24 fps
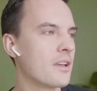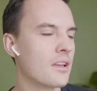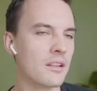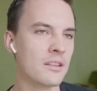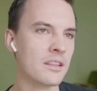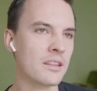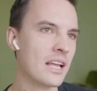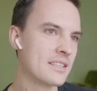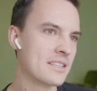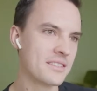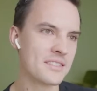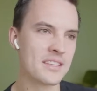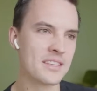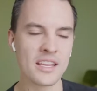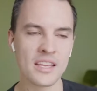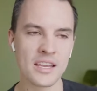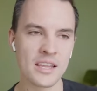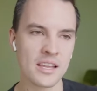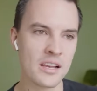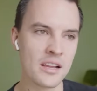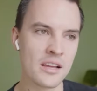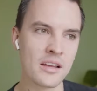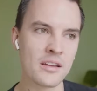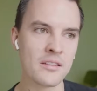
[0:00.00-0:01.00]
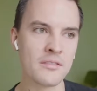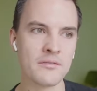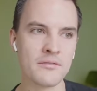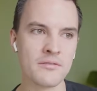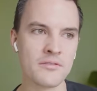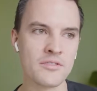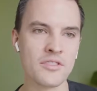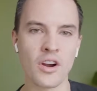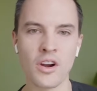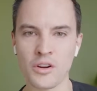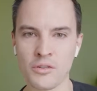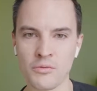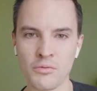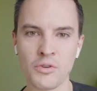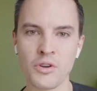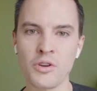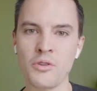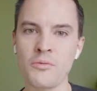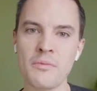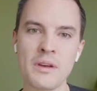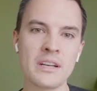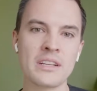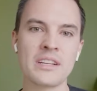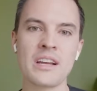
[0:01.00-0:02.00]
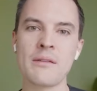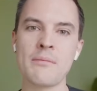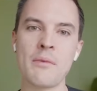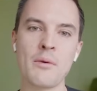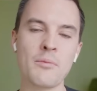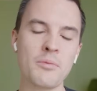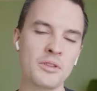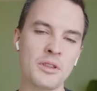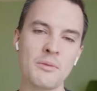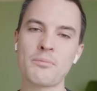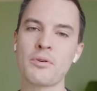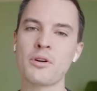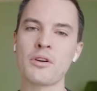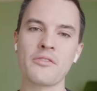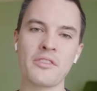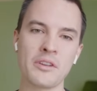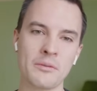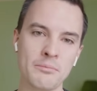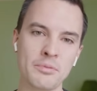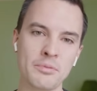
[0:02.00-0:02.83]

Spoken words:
let's sit in a dark room and come up with the perfect